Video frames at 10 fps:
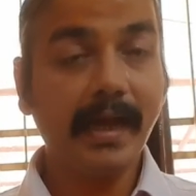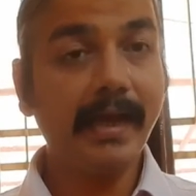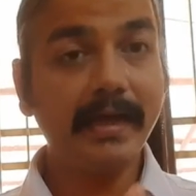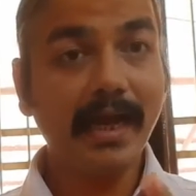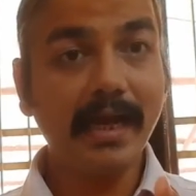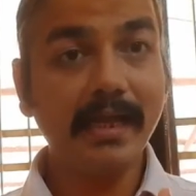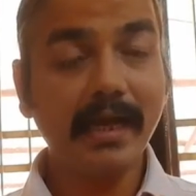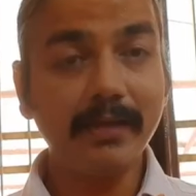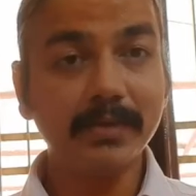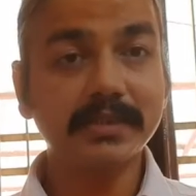and I,
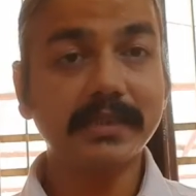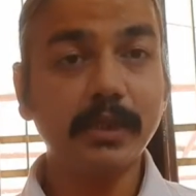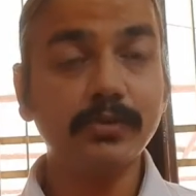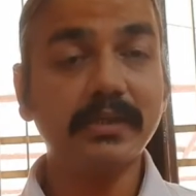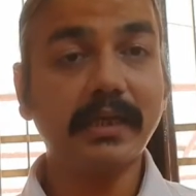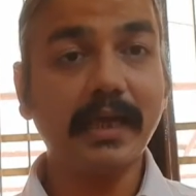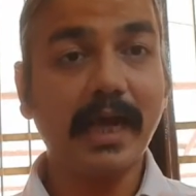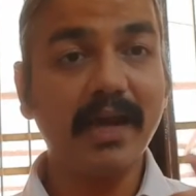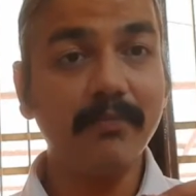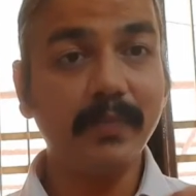I must tell you that I
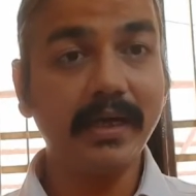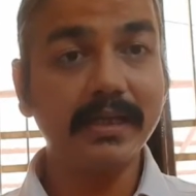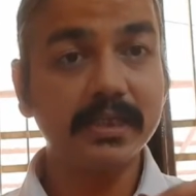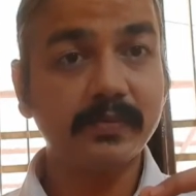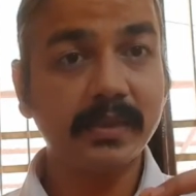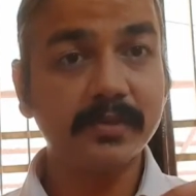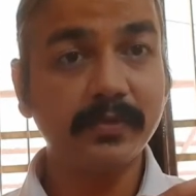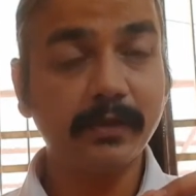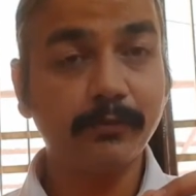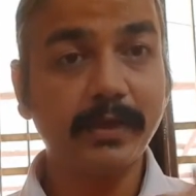have made a
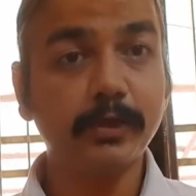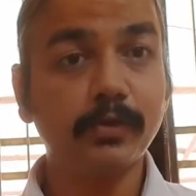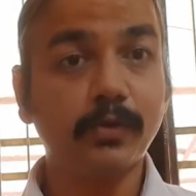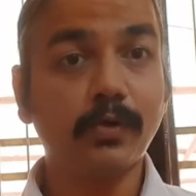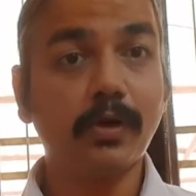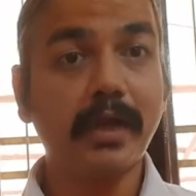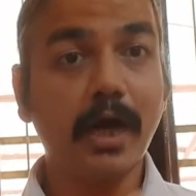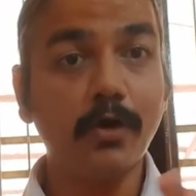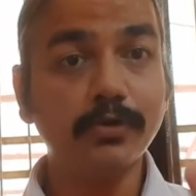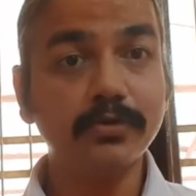specific video on
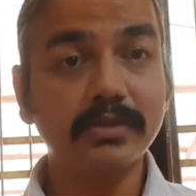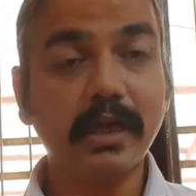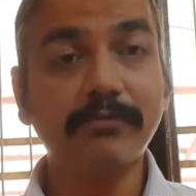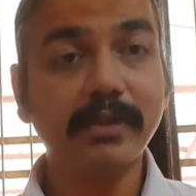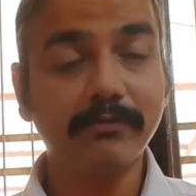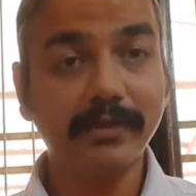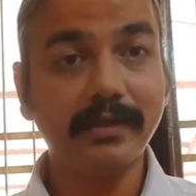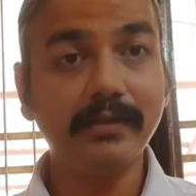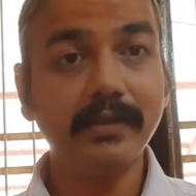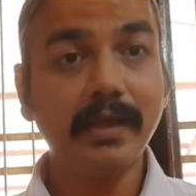how to draft a
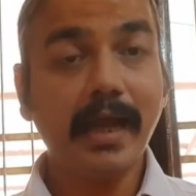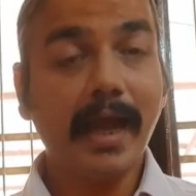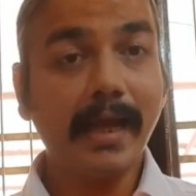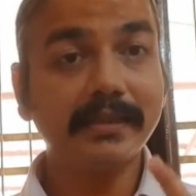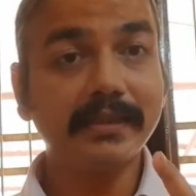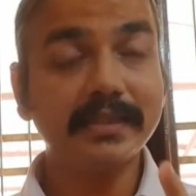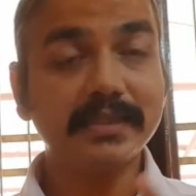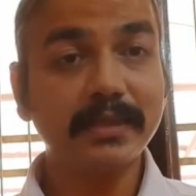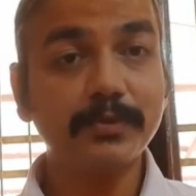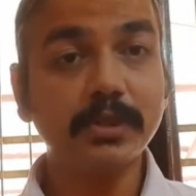will and the
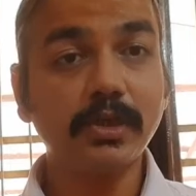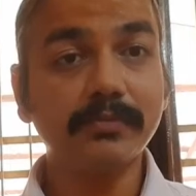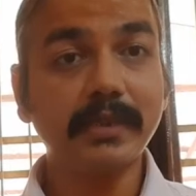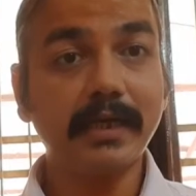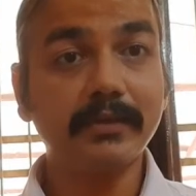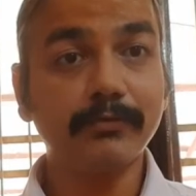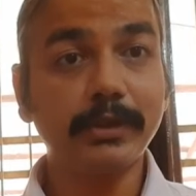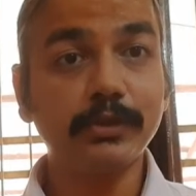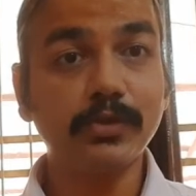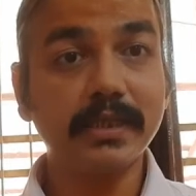description of that
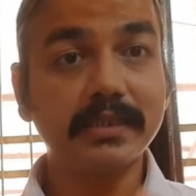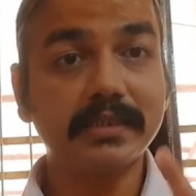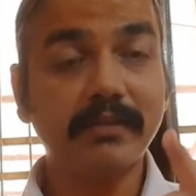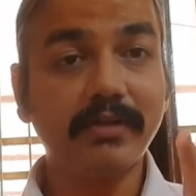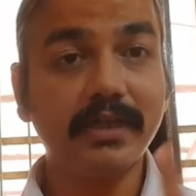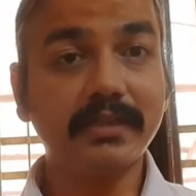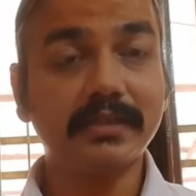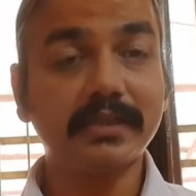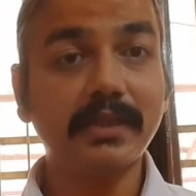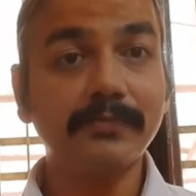video is given
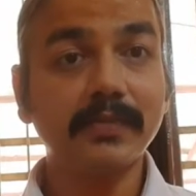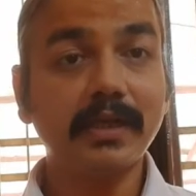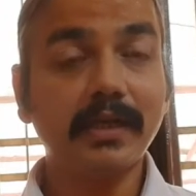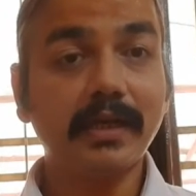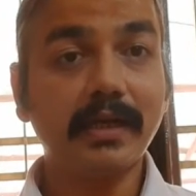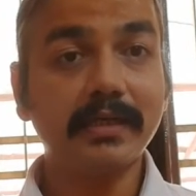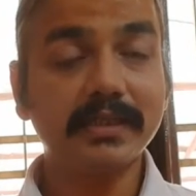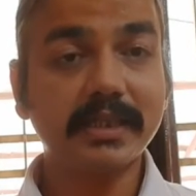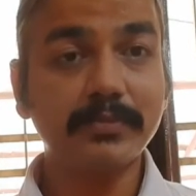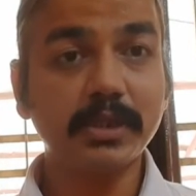under the uh,
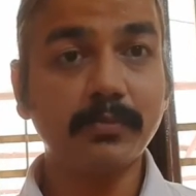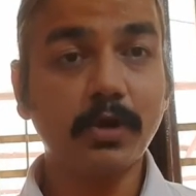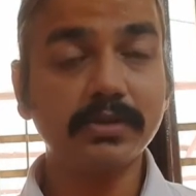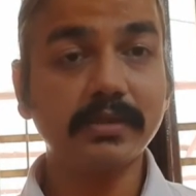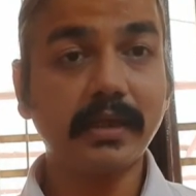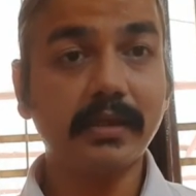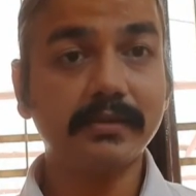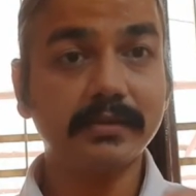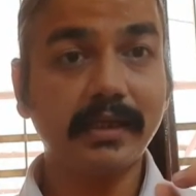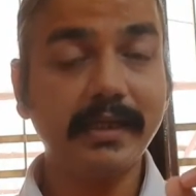description box
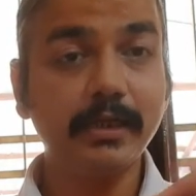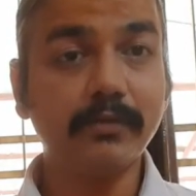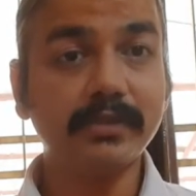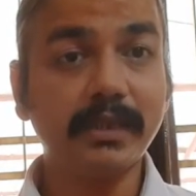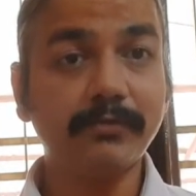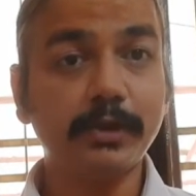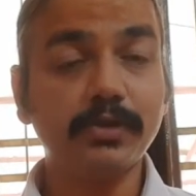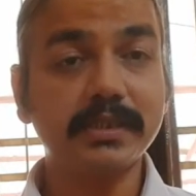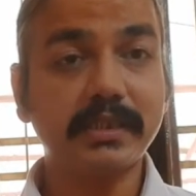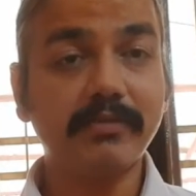the link of that
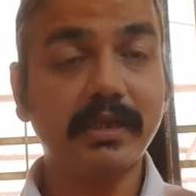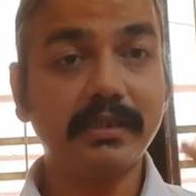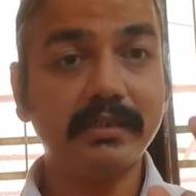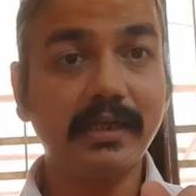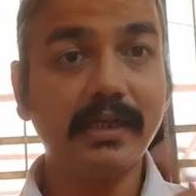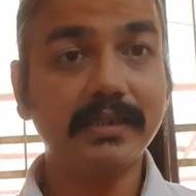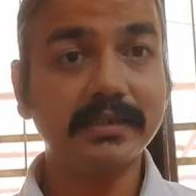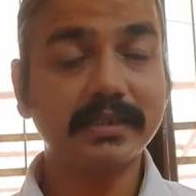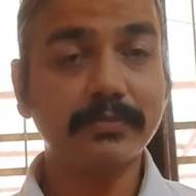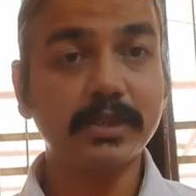video is given in the
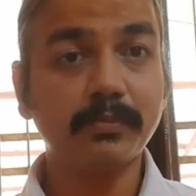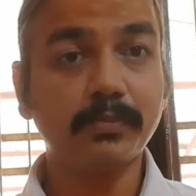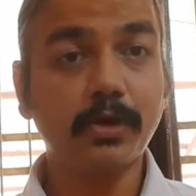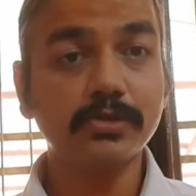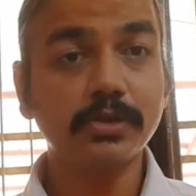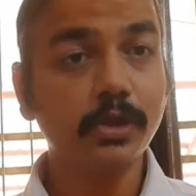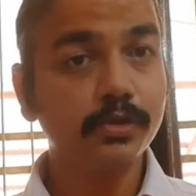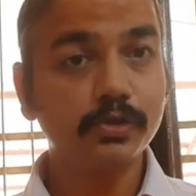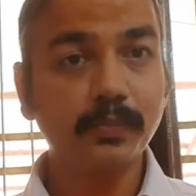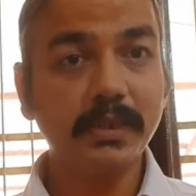description box
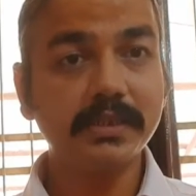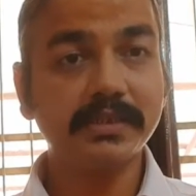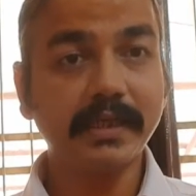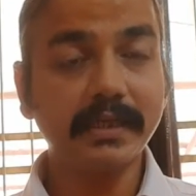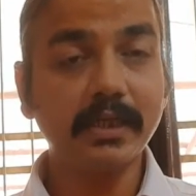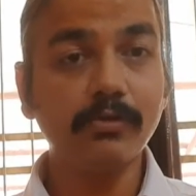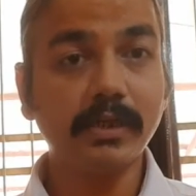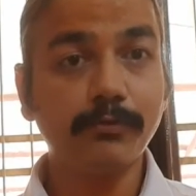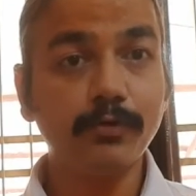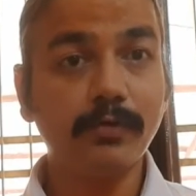so please check it out
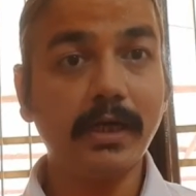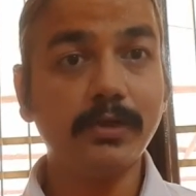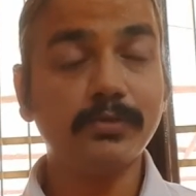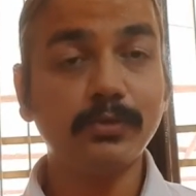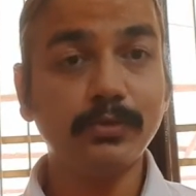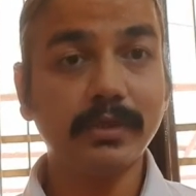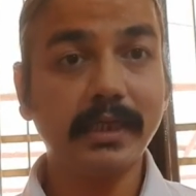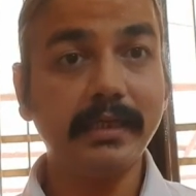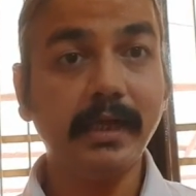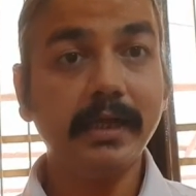if you want to
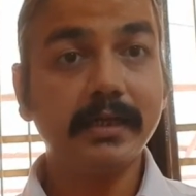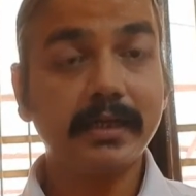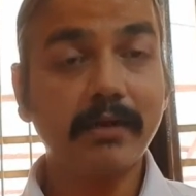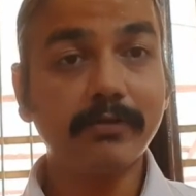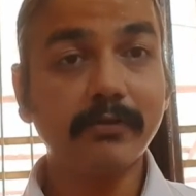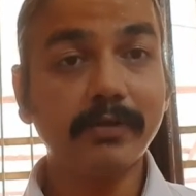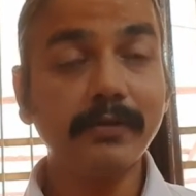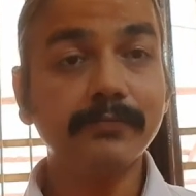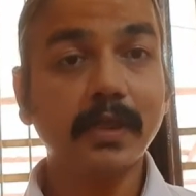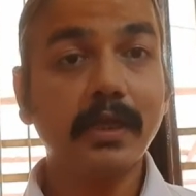really draft a
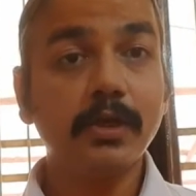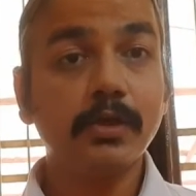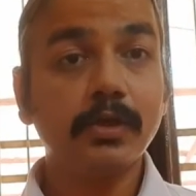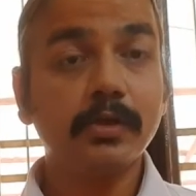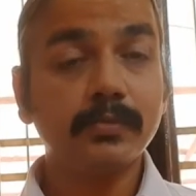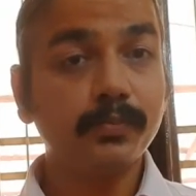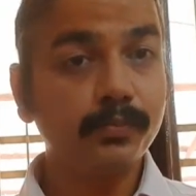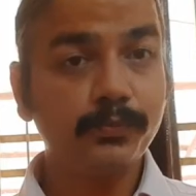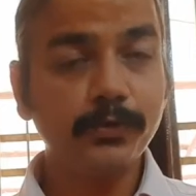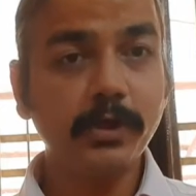will
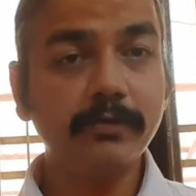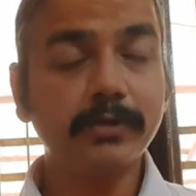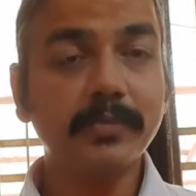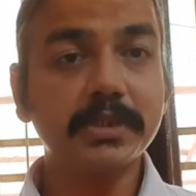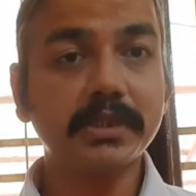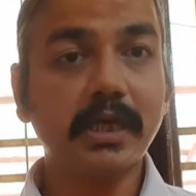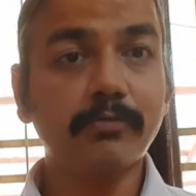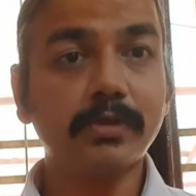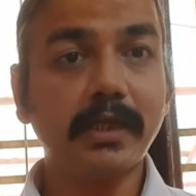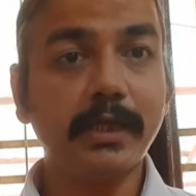few information I
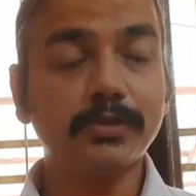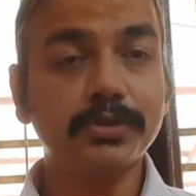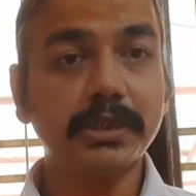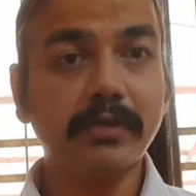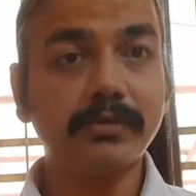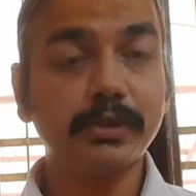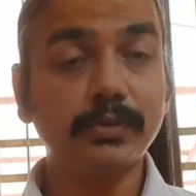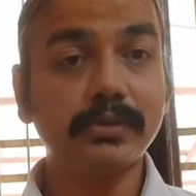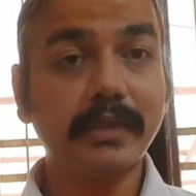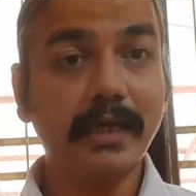would like to share with
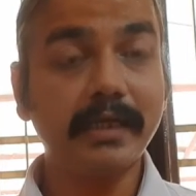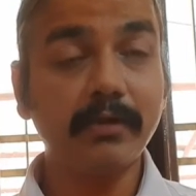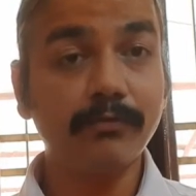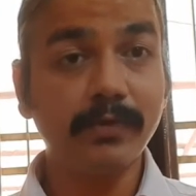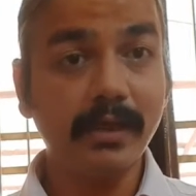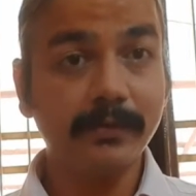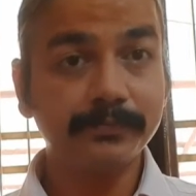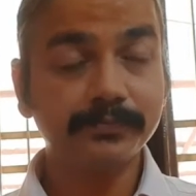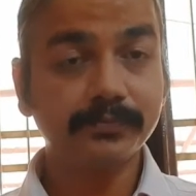you that a will